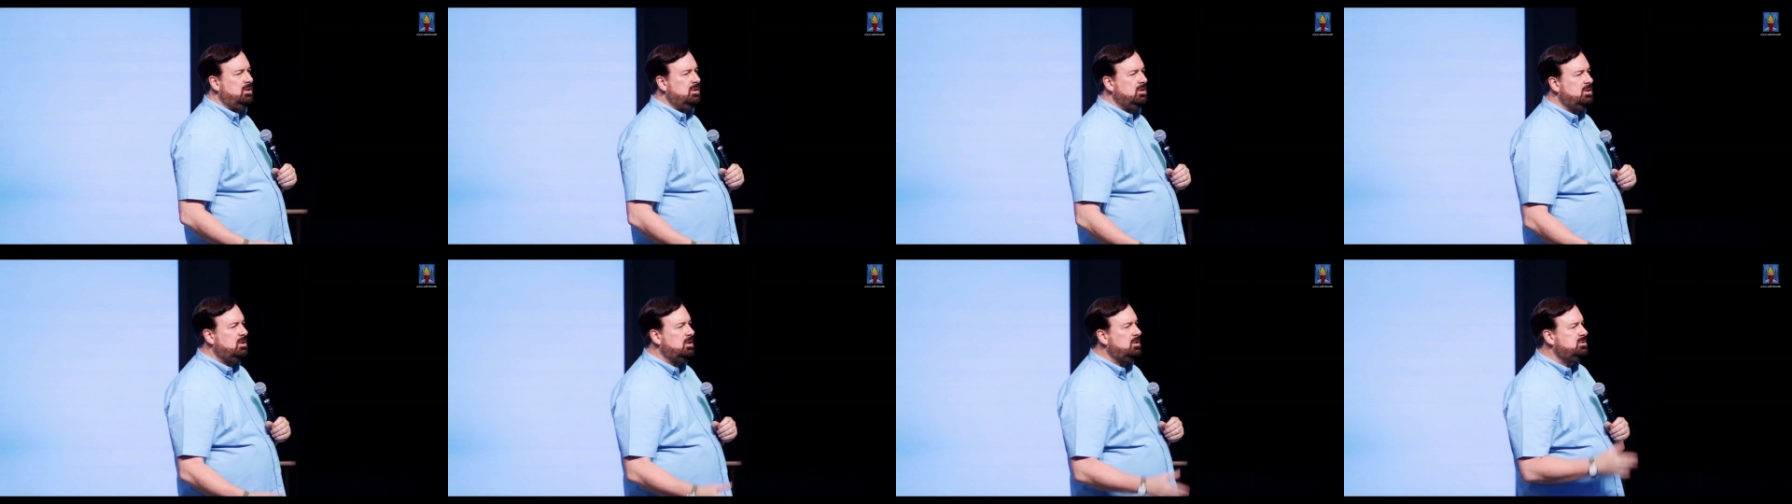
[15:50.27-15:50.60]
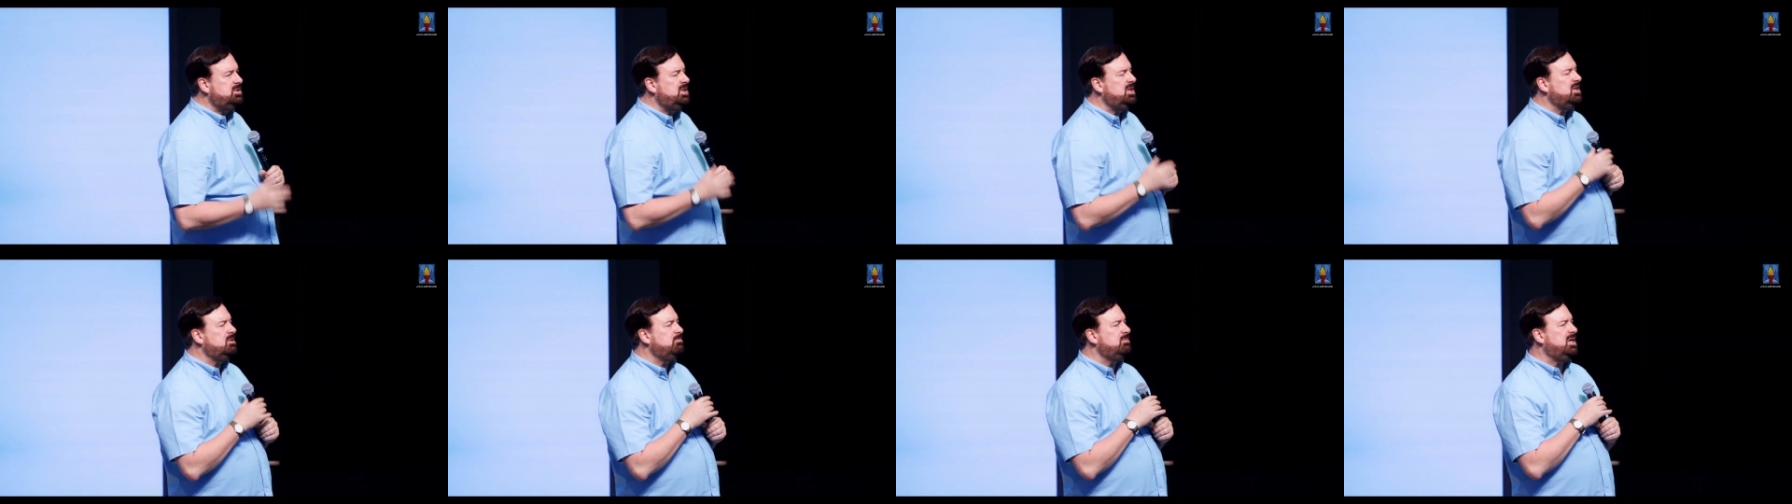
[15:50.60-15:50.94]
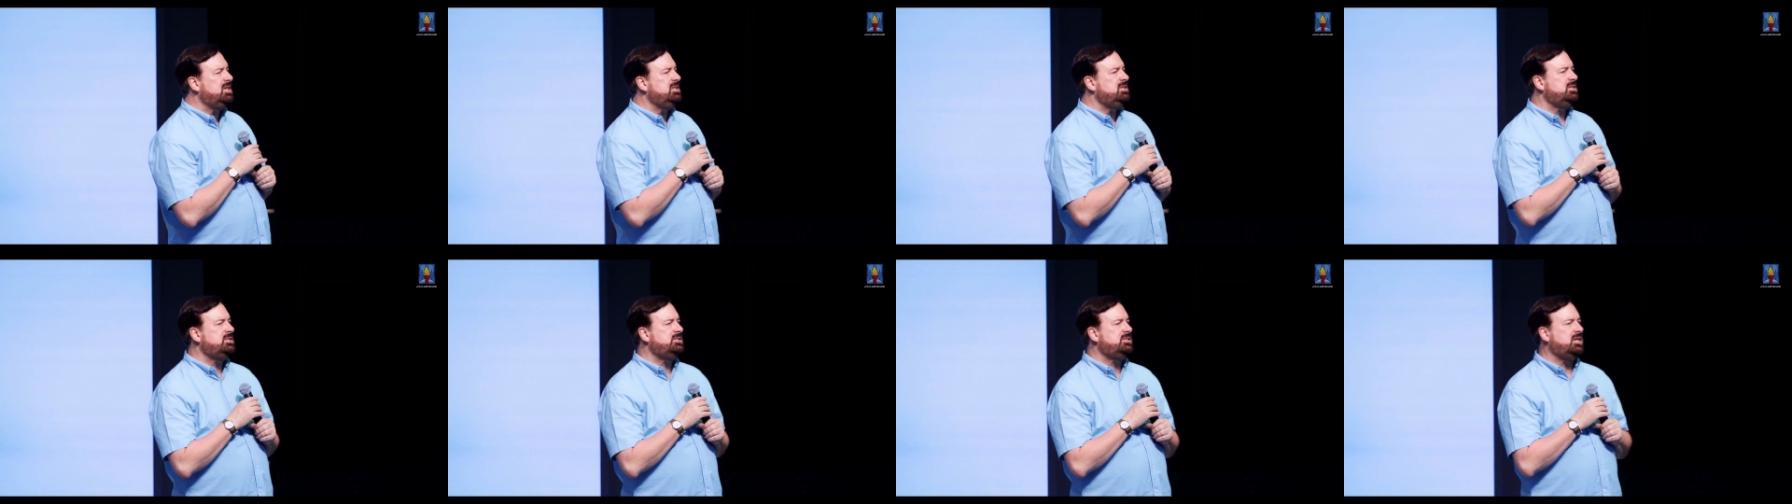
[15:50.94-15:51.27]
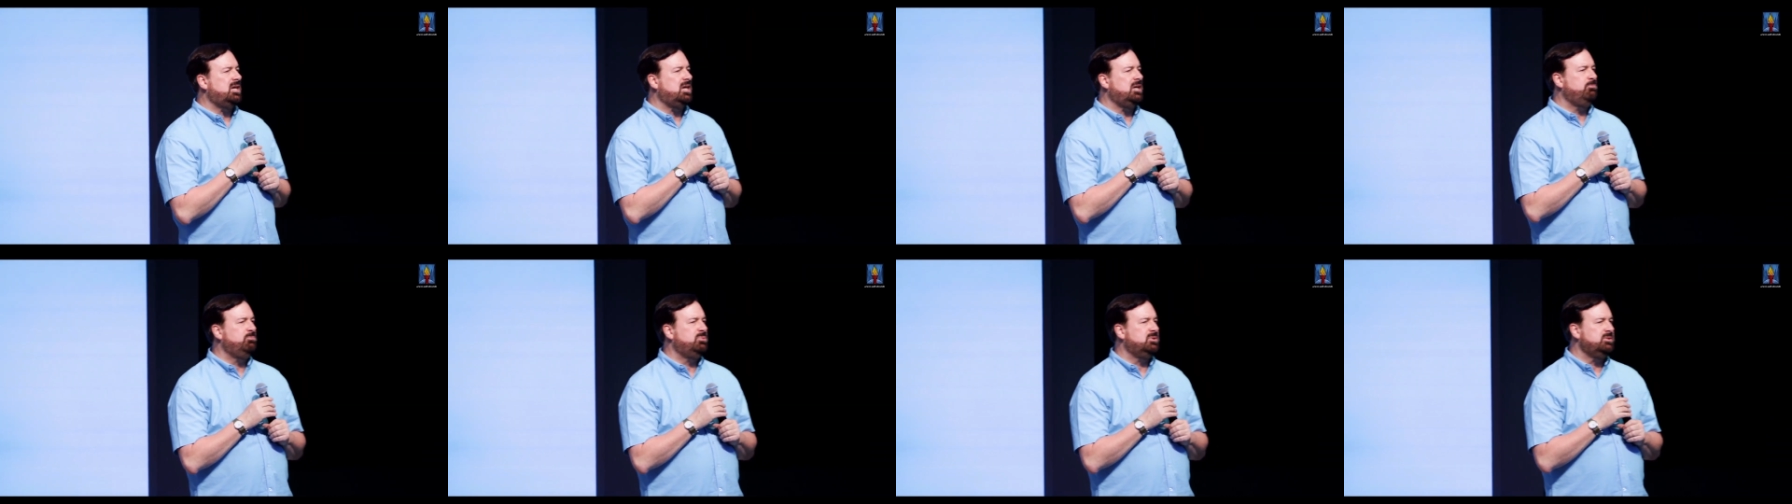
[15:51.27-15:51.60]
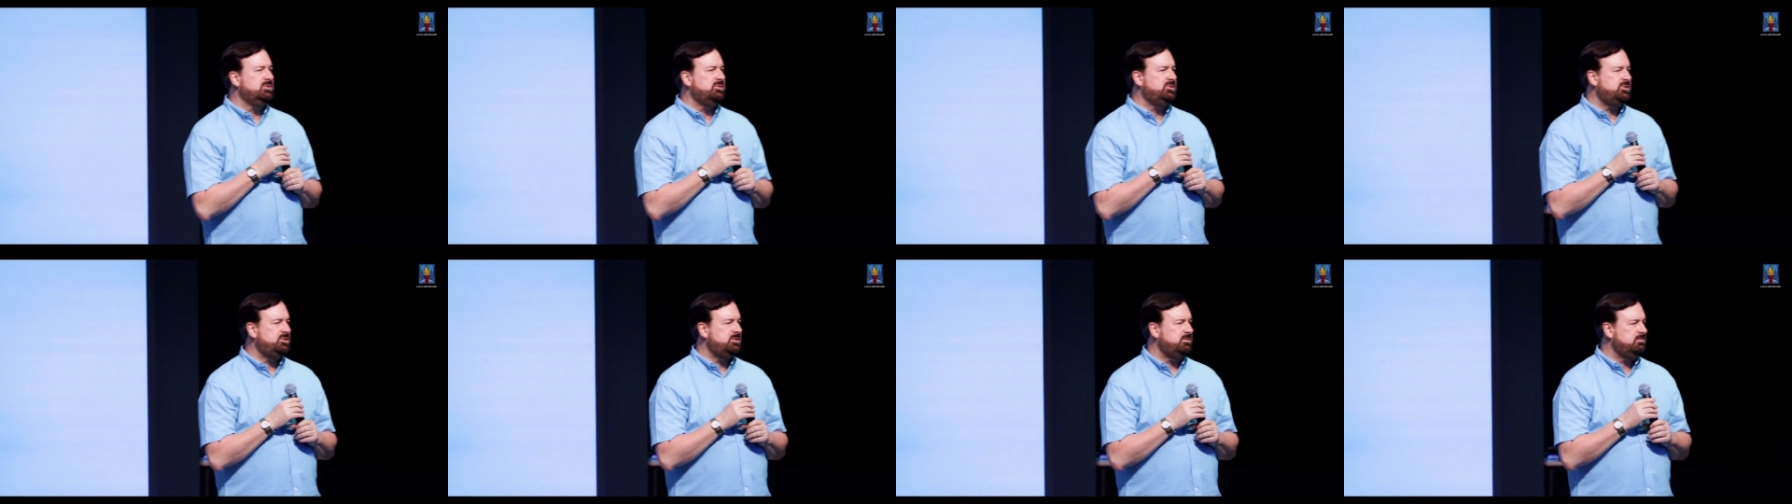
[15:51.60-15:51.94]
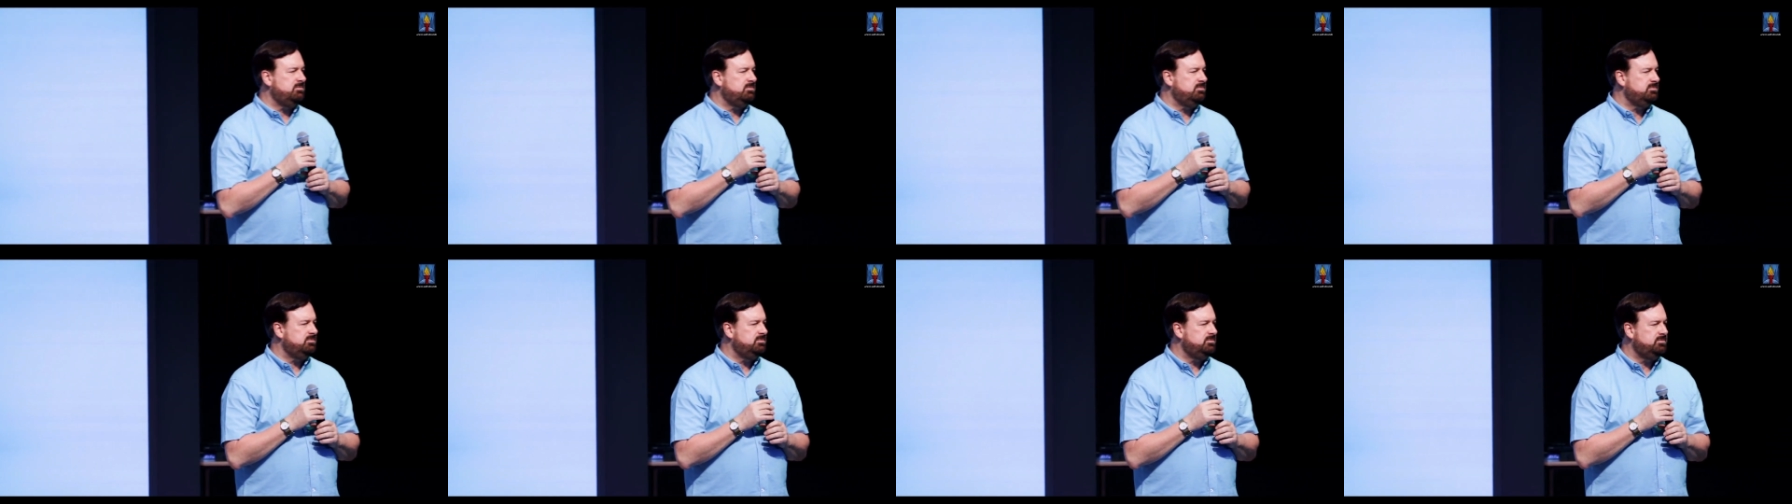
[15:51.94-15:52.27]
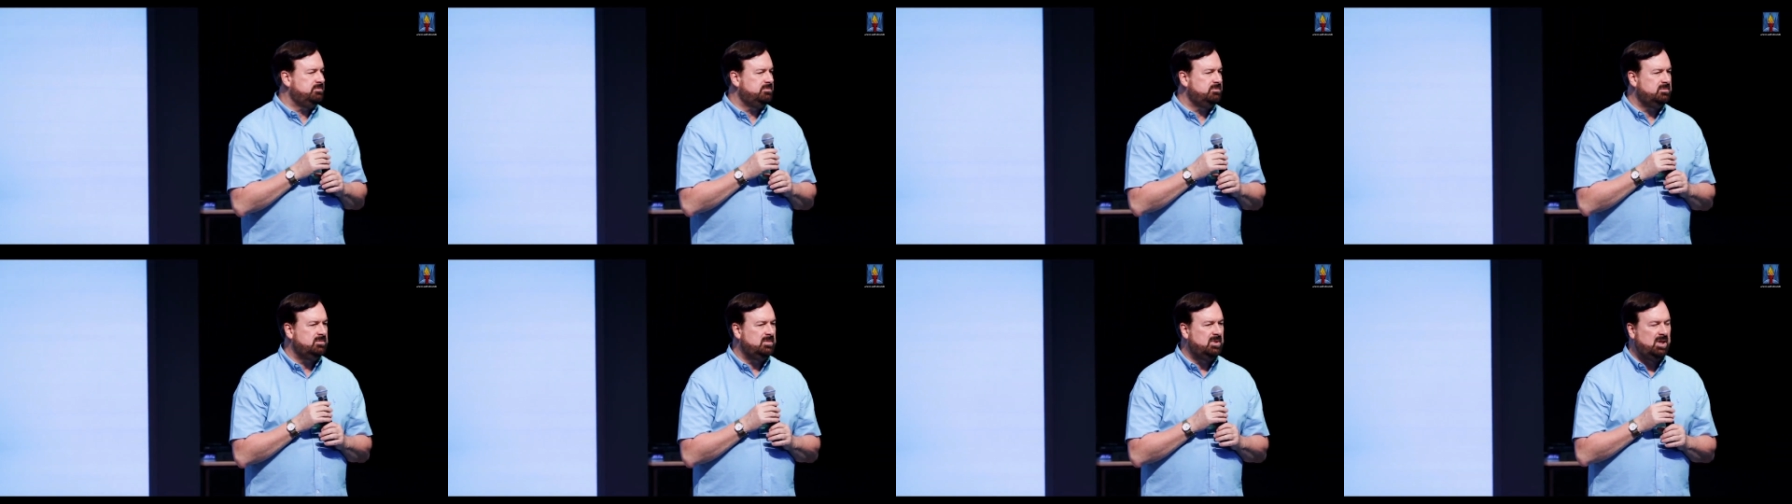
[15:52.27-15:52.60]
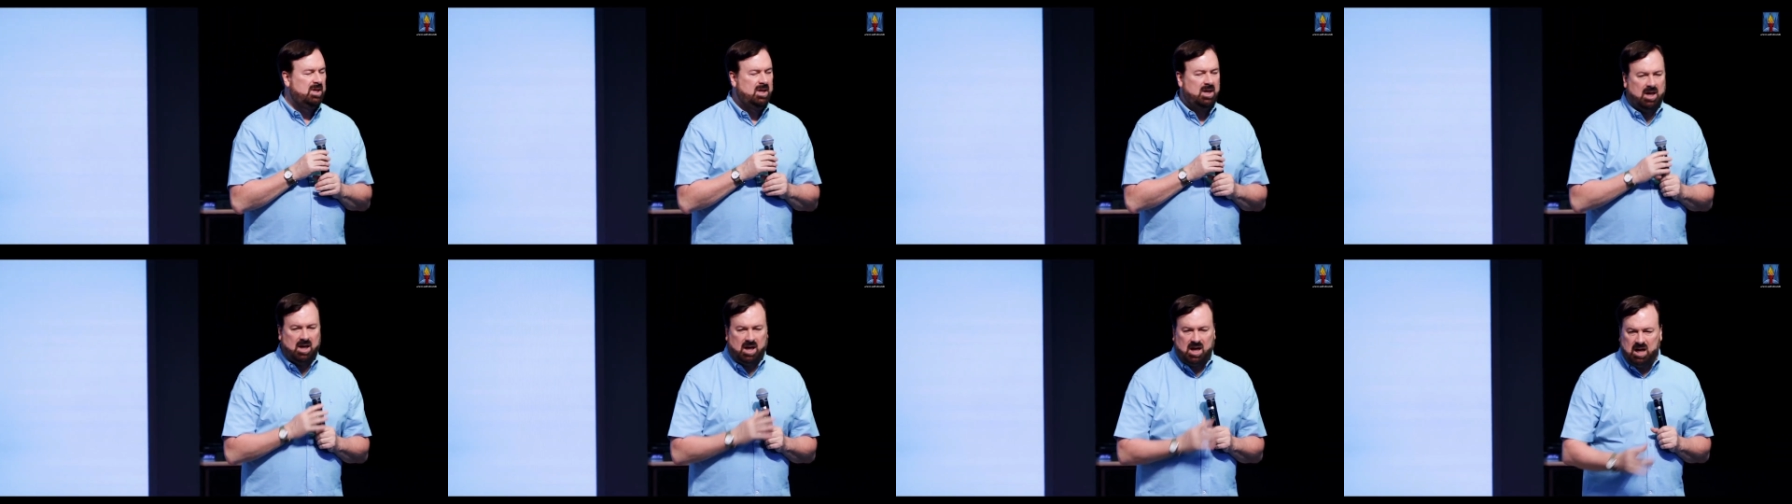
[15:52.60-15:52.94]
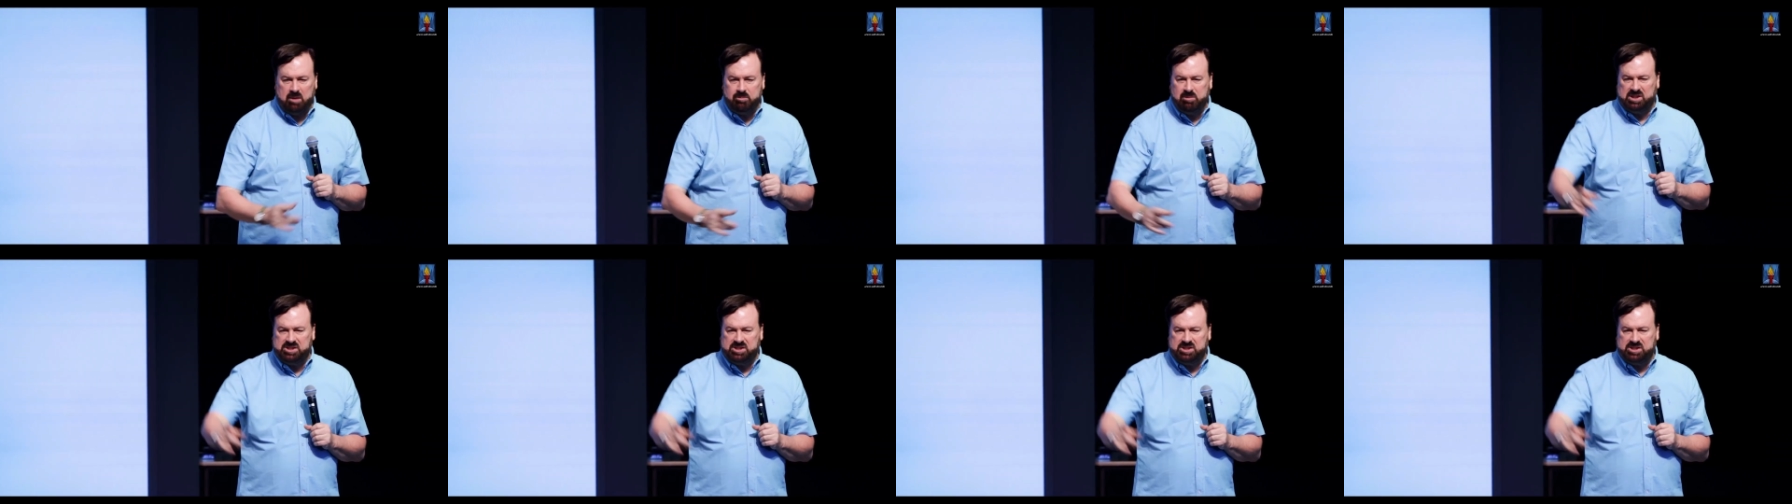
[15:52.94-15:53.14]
go tell my disciples, I'm